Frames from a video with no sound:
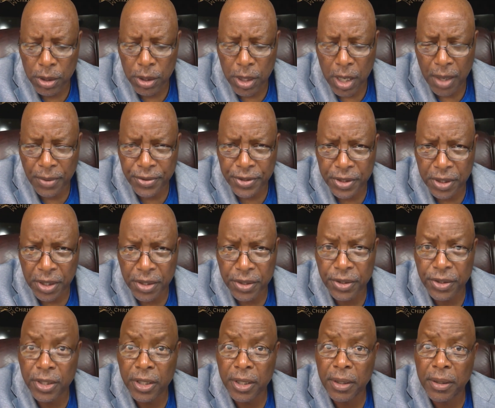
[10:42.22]
I was talking
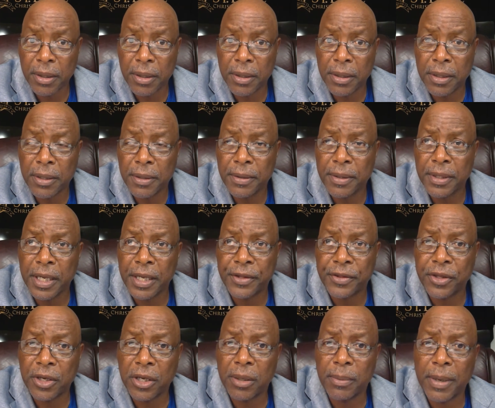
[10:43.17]
earlier and
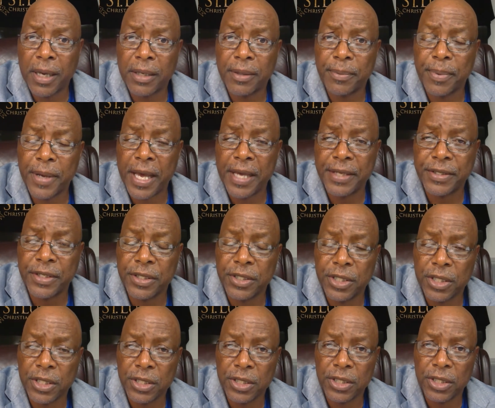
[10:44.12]
thought about a passage
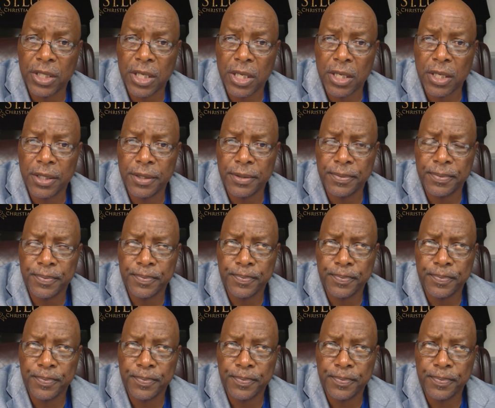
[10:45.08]
in John